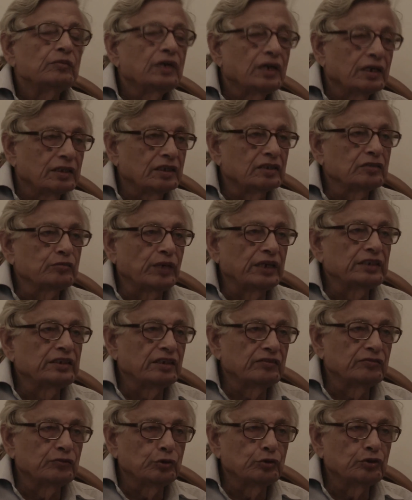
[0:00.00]
Others might
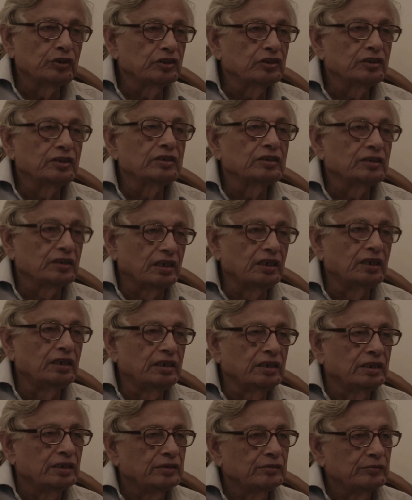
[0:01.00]
have noticed it
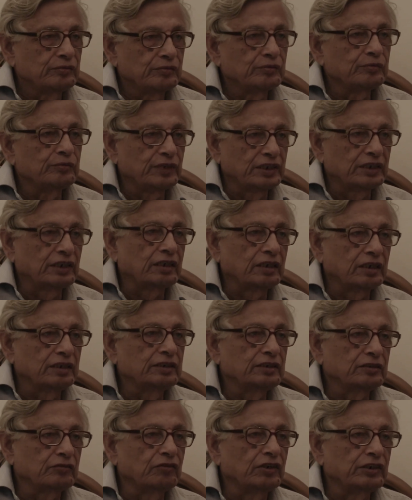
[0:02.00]
earlier, but at
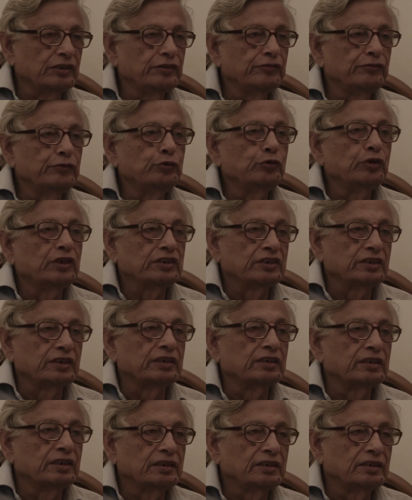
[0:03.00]
least one reviewer
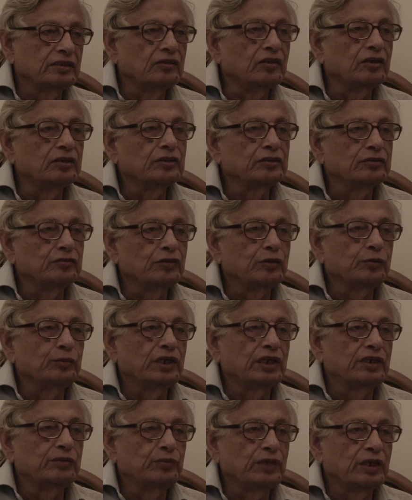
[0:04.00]
said that he got it from
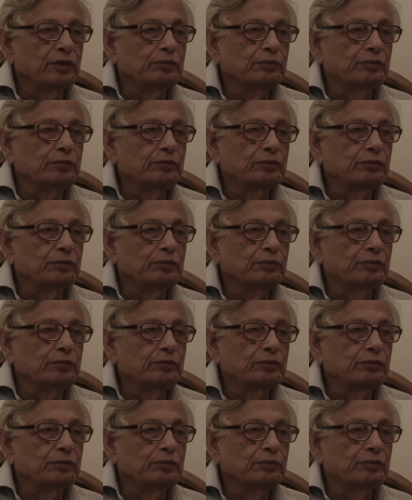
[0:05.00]
our map.